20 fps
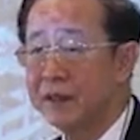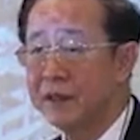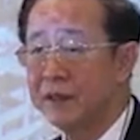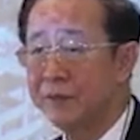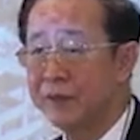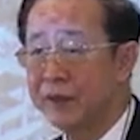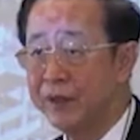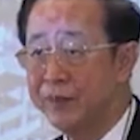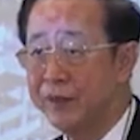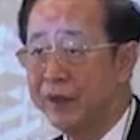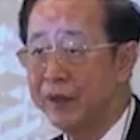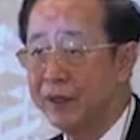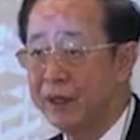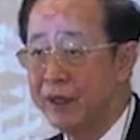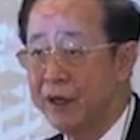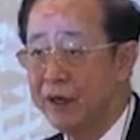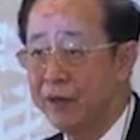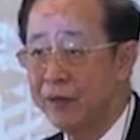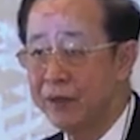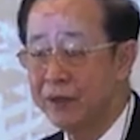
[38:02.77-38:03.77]
commitment
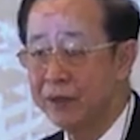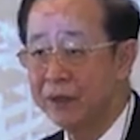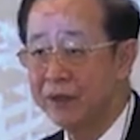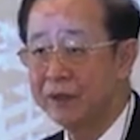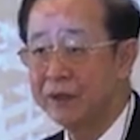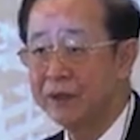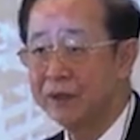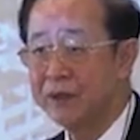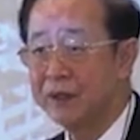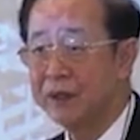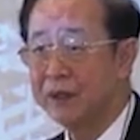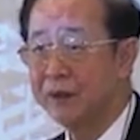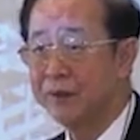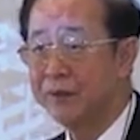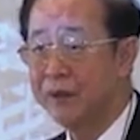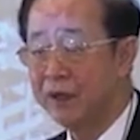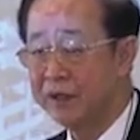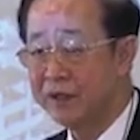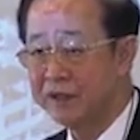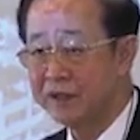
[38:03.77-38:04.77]
our
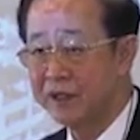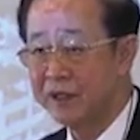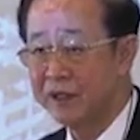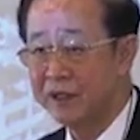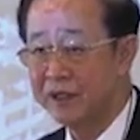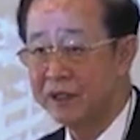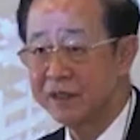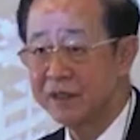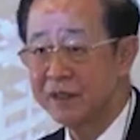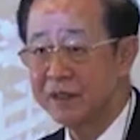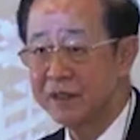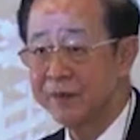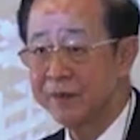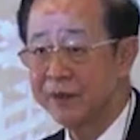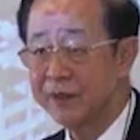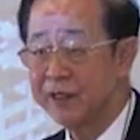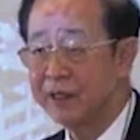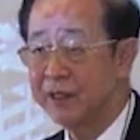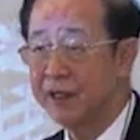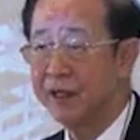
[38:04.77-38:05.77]
policies,
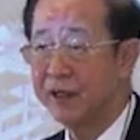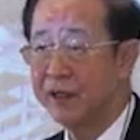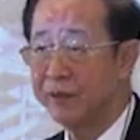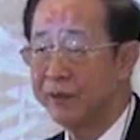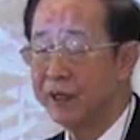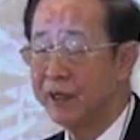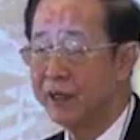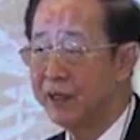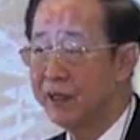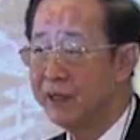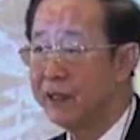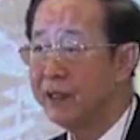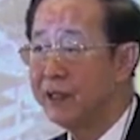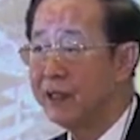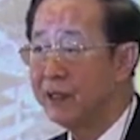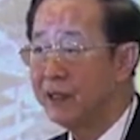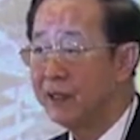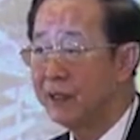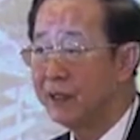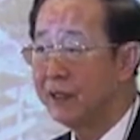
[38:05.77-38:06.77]
particularly when
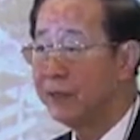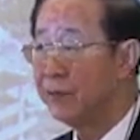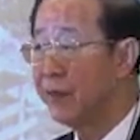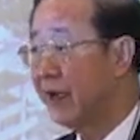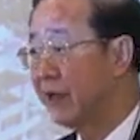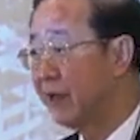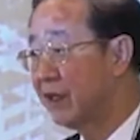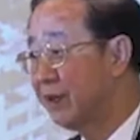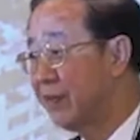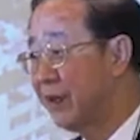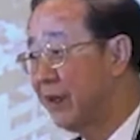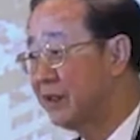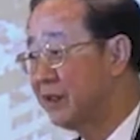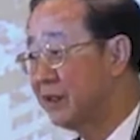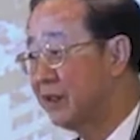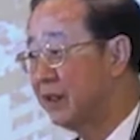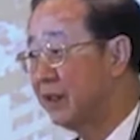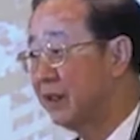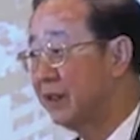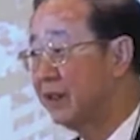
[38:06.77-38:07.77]
in my
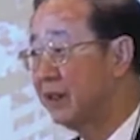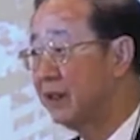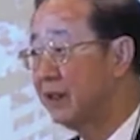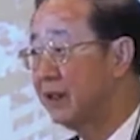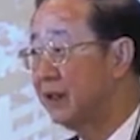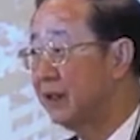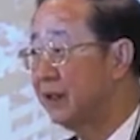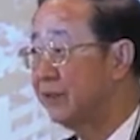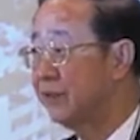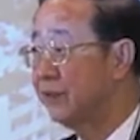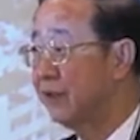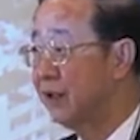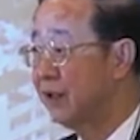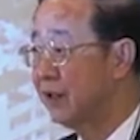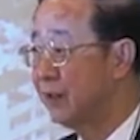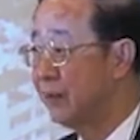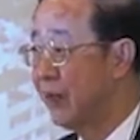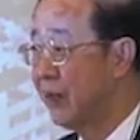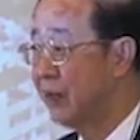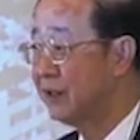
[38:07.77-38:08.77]
capacity for
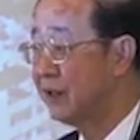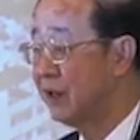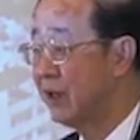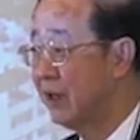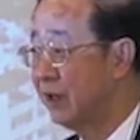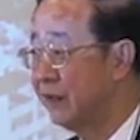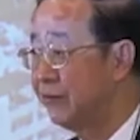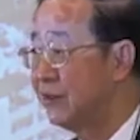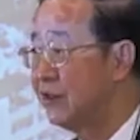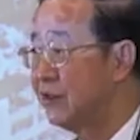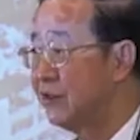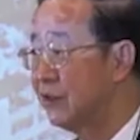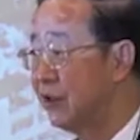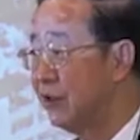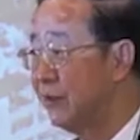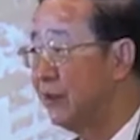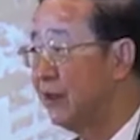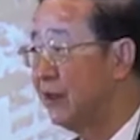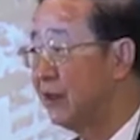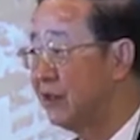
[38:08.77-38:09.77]
the
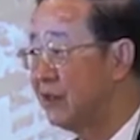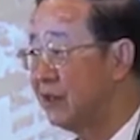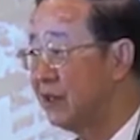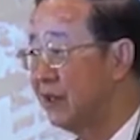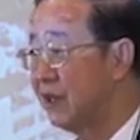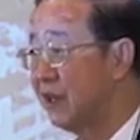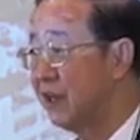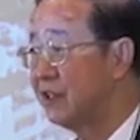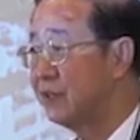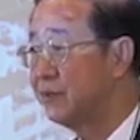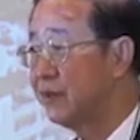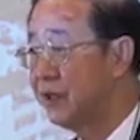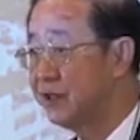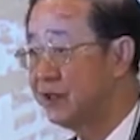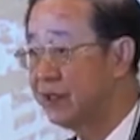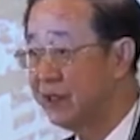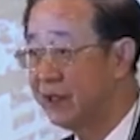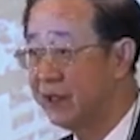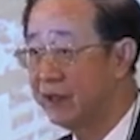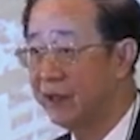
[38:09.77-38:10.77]
fiscal policy,
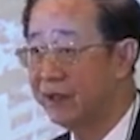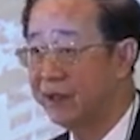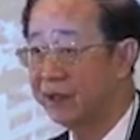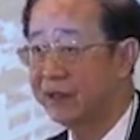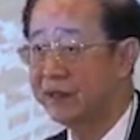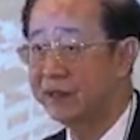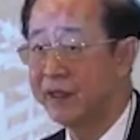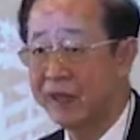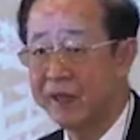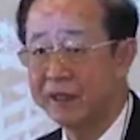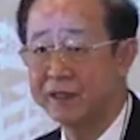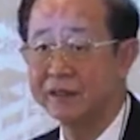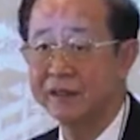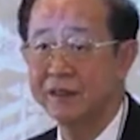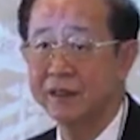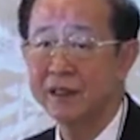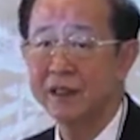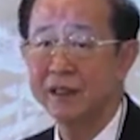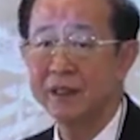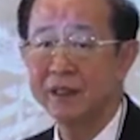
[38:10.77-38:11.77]
especially on the
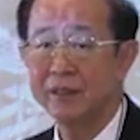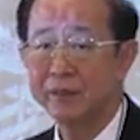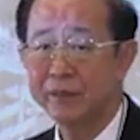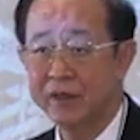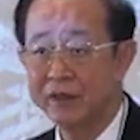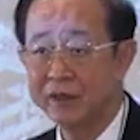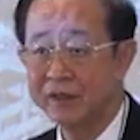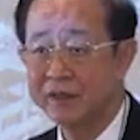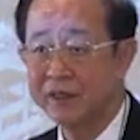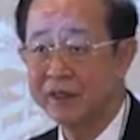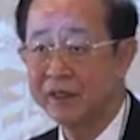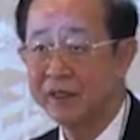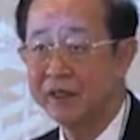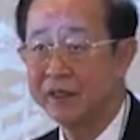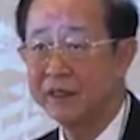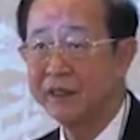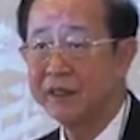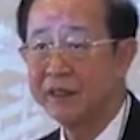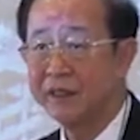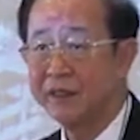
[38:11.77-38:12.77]
tax
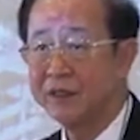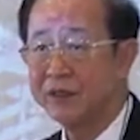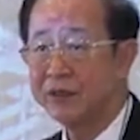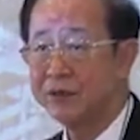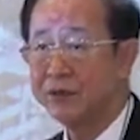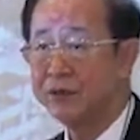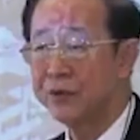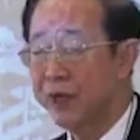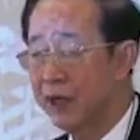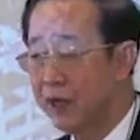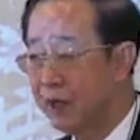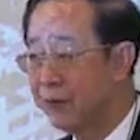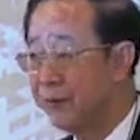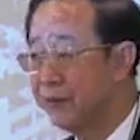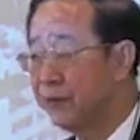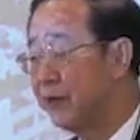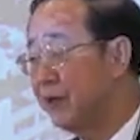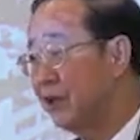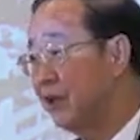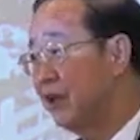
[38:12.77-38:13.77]
policy, to
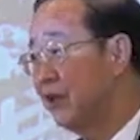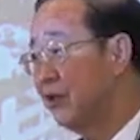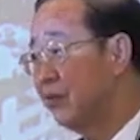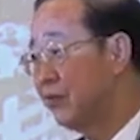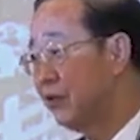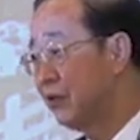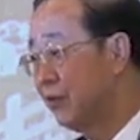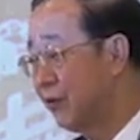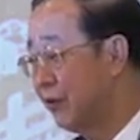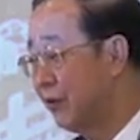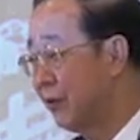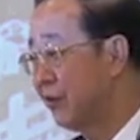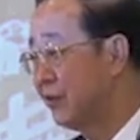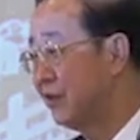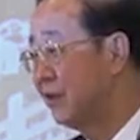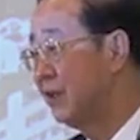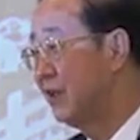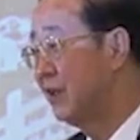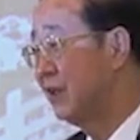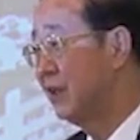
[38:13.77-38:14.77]
help promote
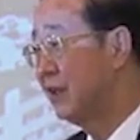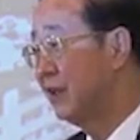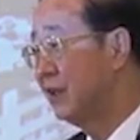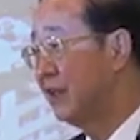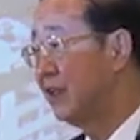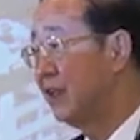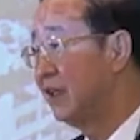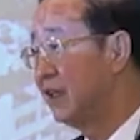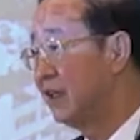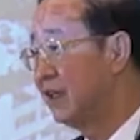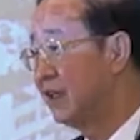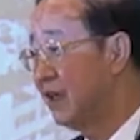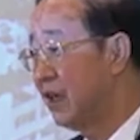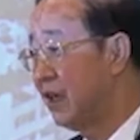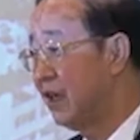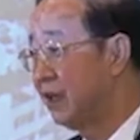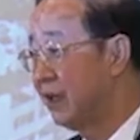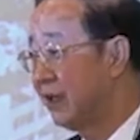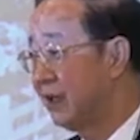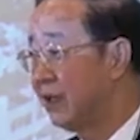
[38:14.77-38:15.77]
the
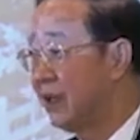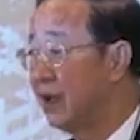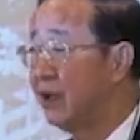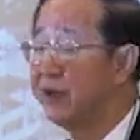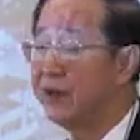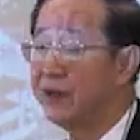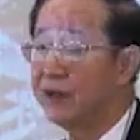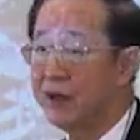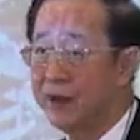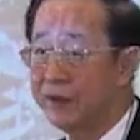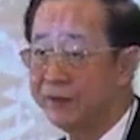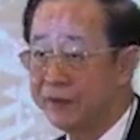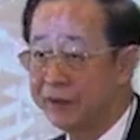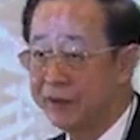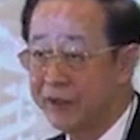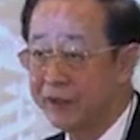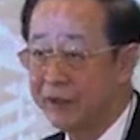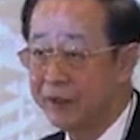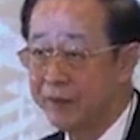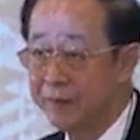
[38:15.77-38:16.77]
economic
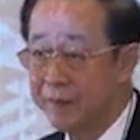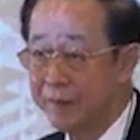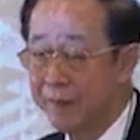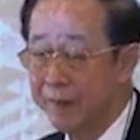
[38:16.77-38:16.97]
recovery.